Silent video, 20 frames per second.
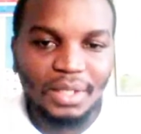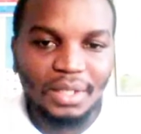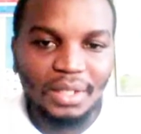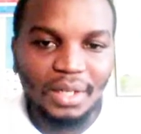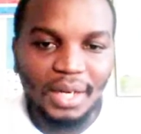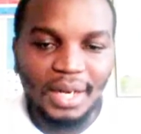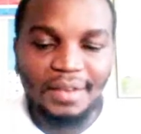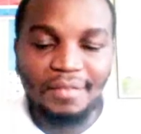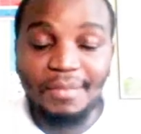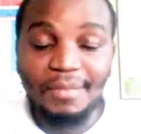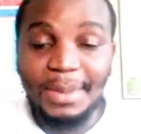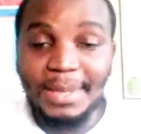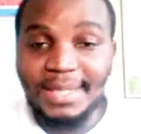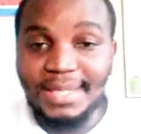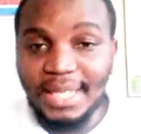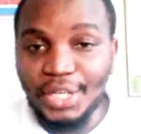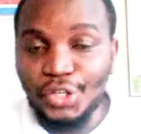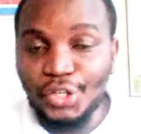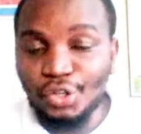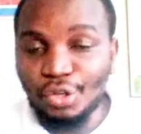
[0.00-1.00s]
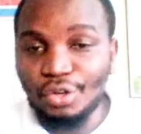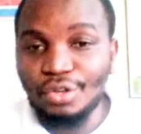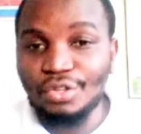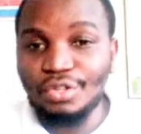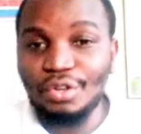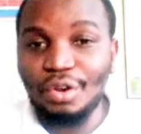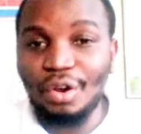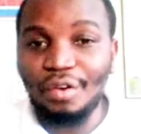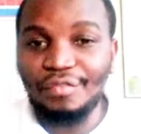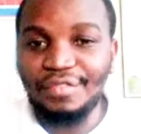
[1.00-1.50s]

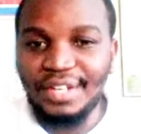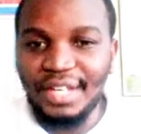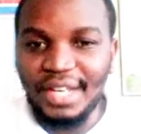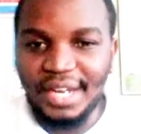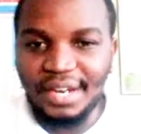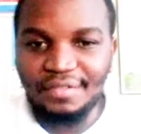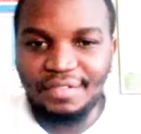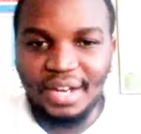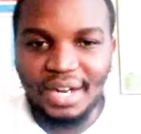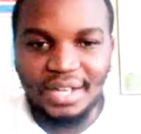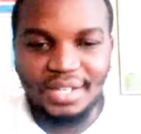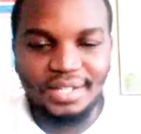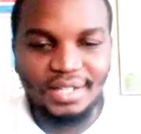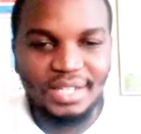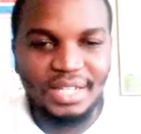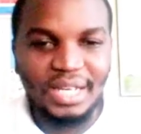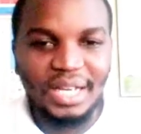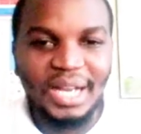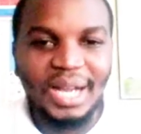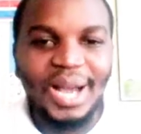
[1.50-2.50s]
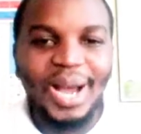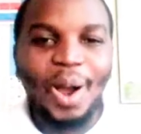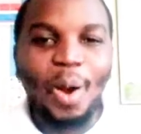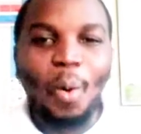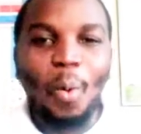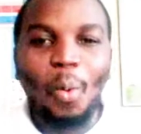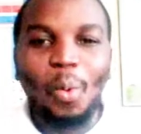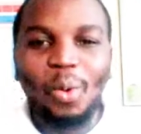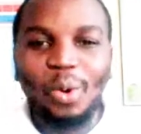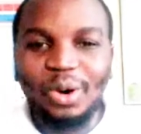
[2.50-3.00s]
Limitations of deliverance.
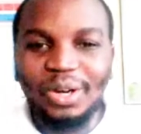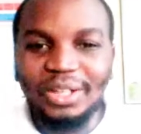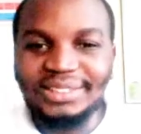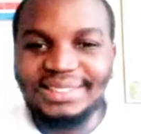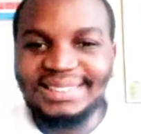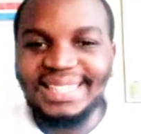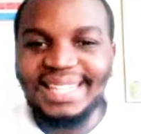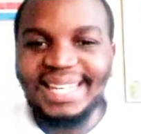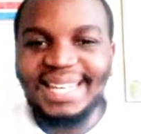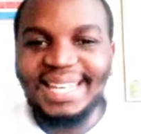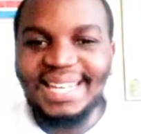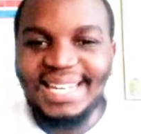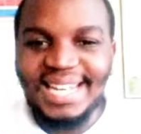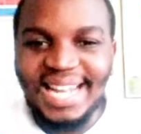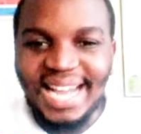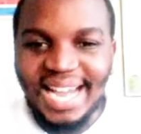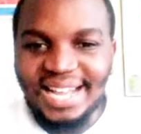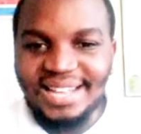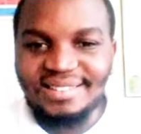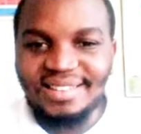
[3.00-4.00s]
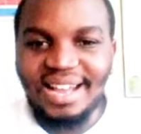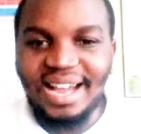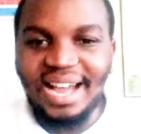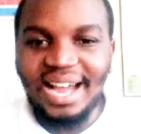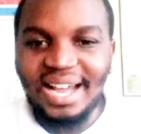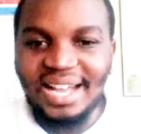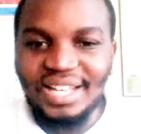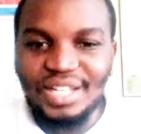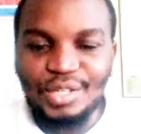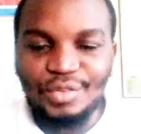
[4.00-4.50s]
What hinders
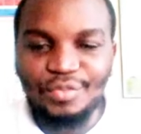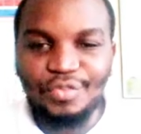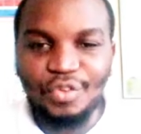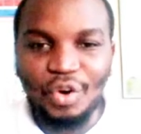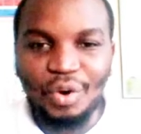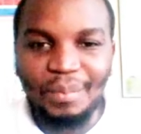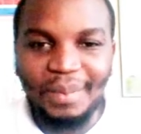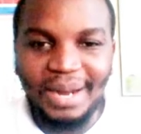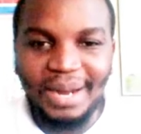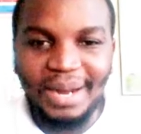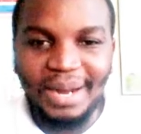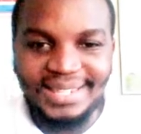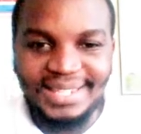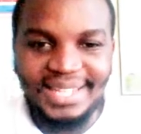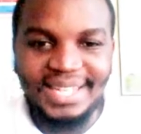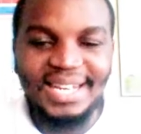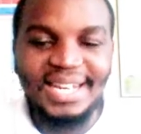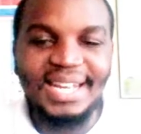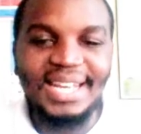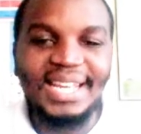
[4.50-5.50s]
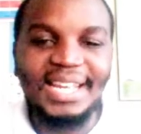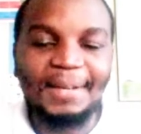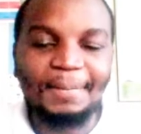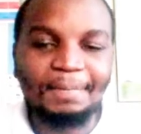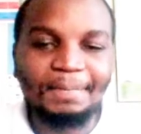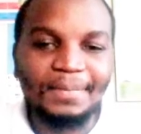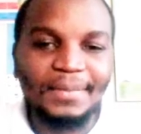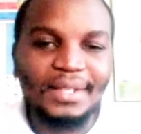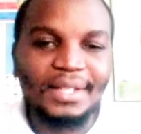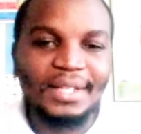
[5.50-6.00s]
us from
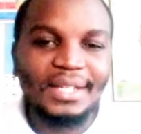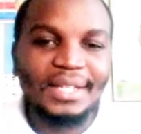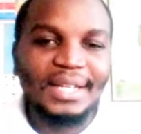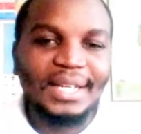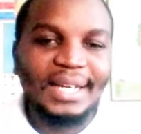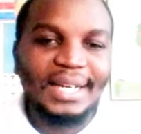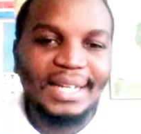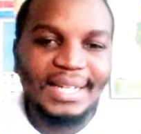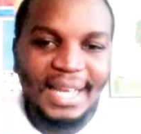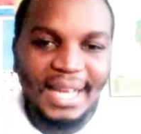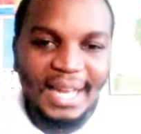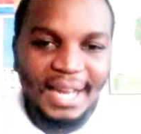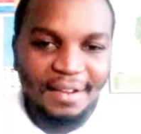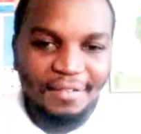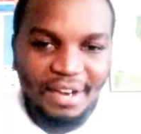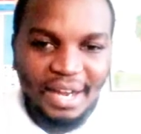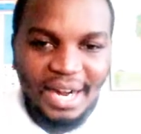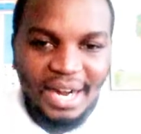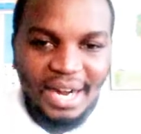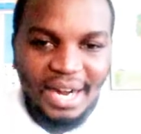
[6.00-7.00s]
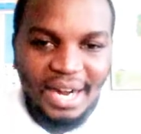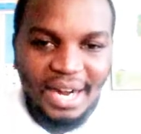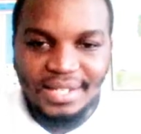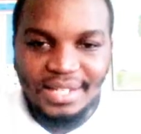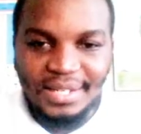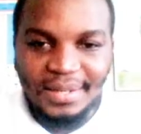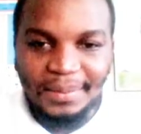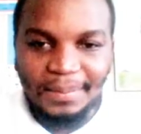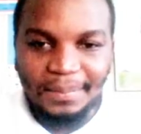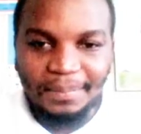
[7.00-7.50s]
attaining
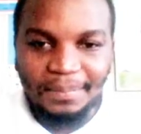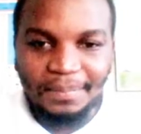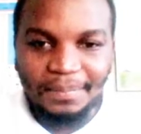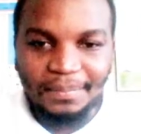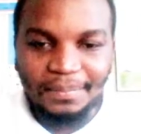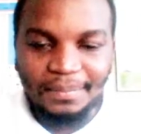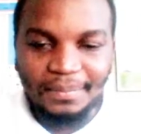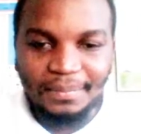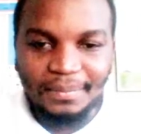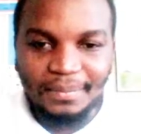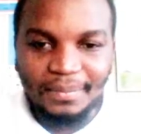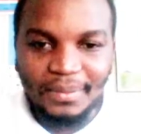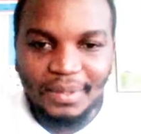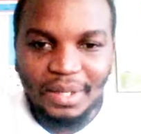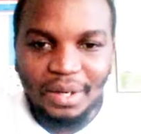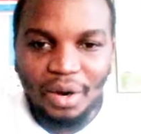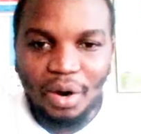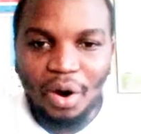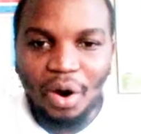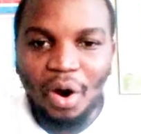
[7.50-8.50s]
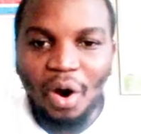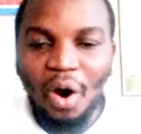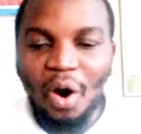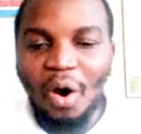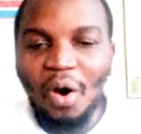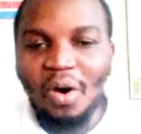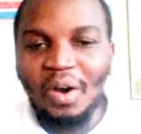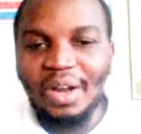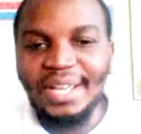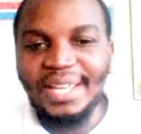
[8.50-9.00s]
deliverance,
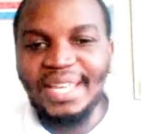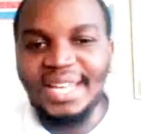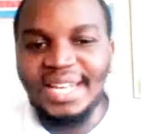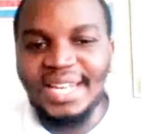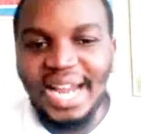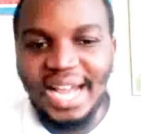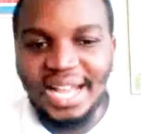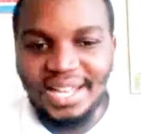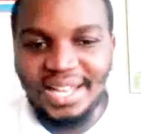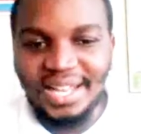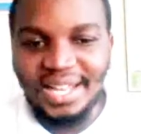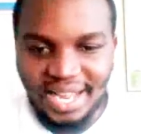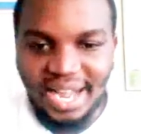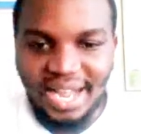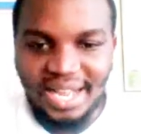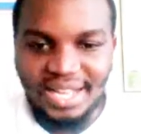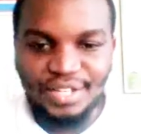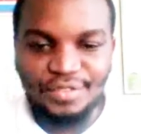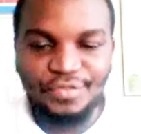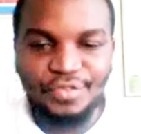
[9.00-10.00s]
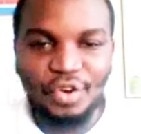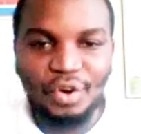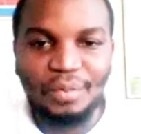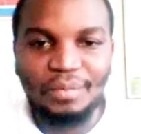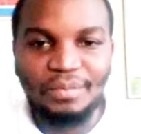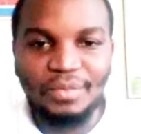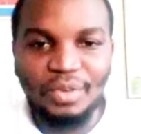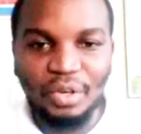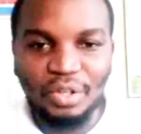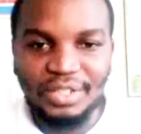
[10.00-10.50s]
or hinders us
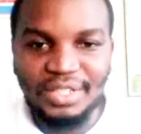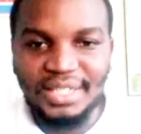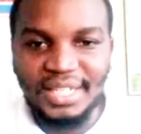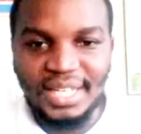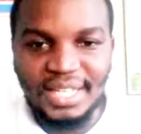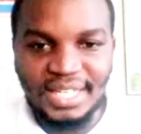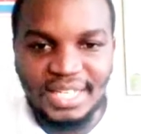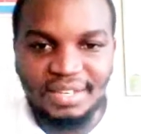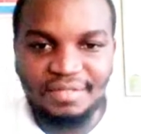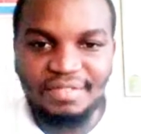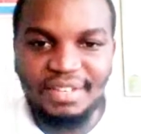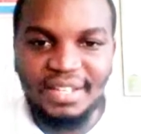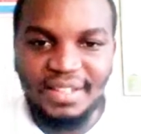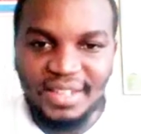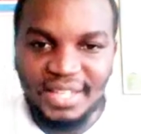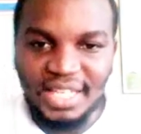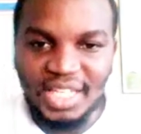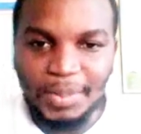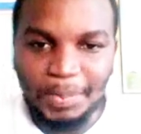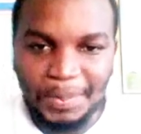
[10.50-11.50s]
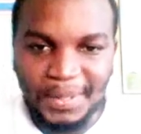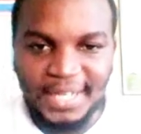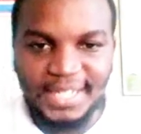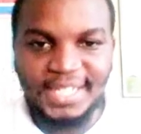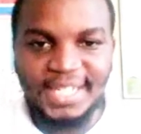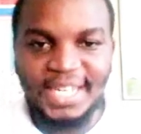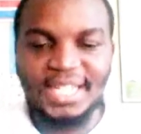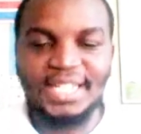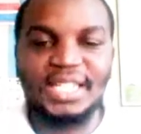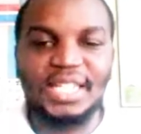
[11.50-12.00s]
from not receiving this
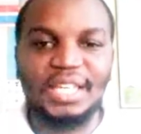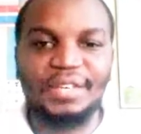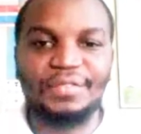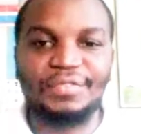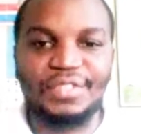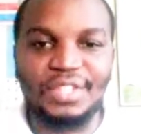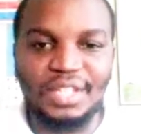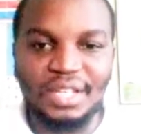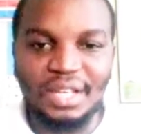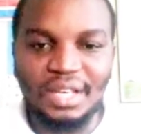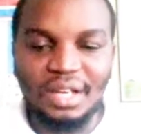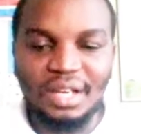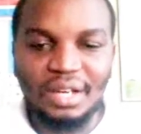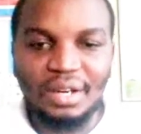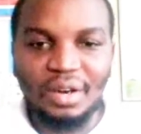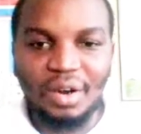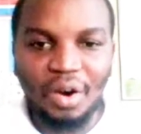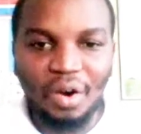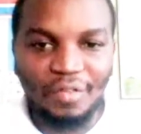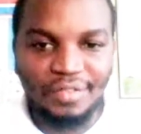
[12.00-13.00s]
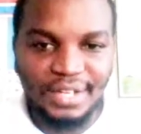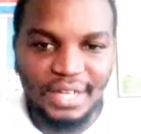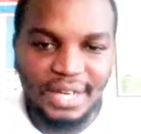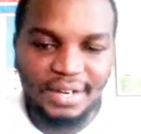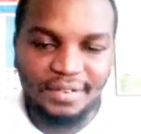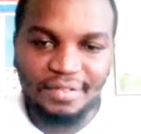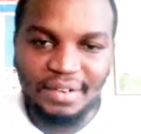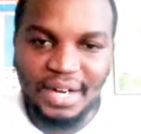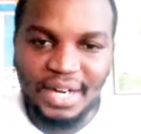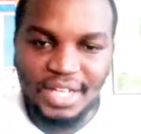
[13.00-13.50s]
precious gift of
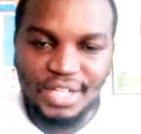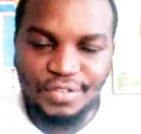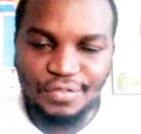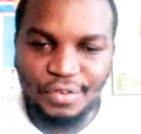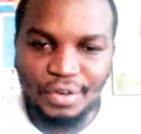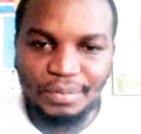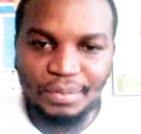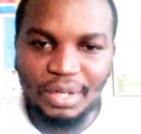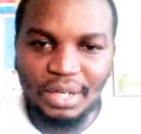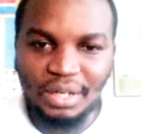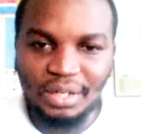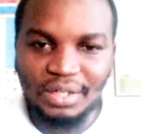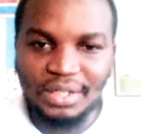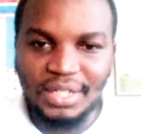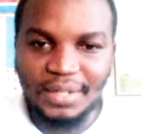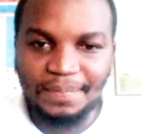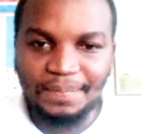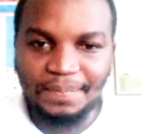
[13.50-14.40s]
deliverance from God?